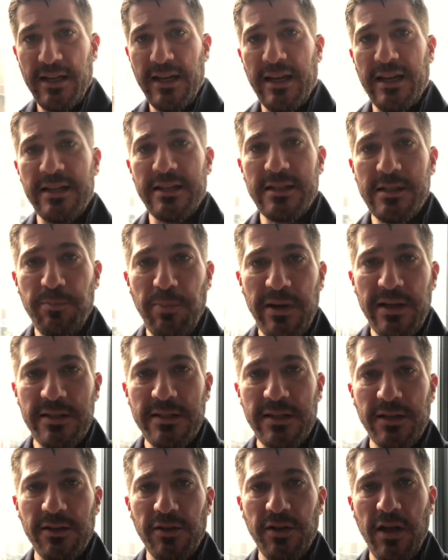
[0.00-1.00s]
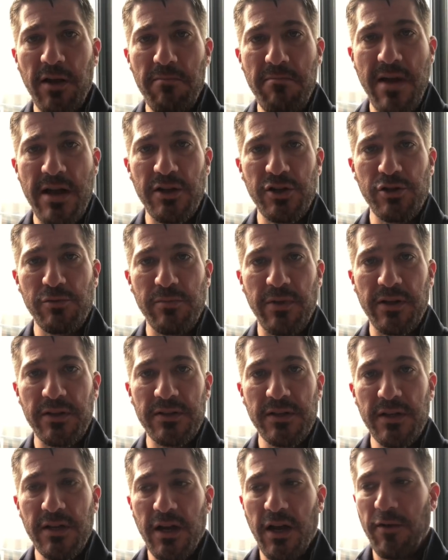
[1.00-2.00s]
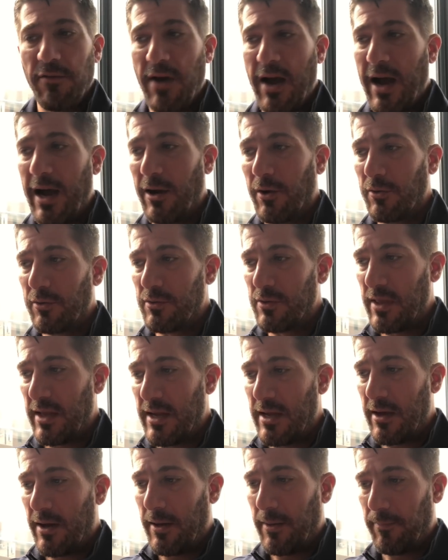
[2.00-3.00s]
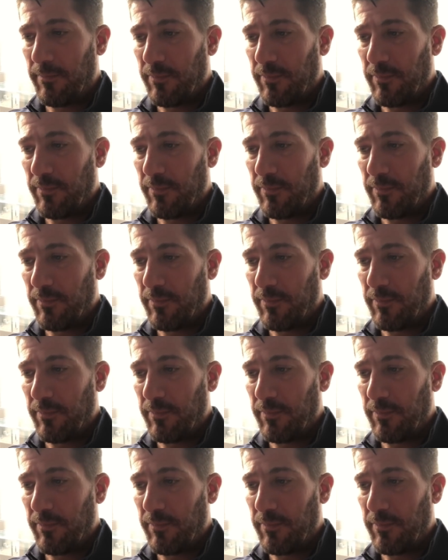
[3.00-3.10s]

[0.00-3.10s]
and it's basically a measurement of how they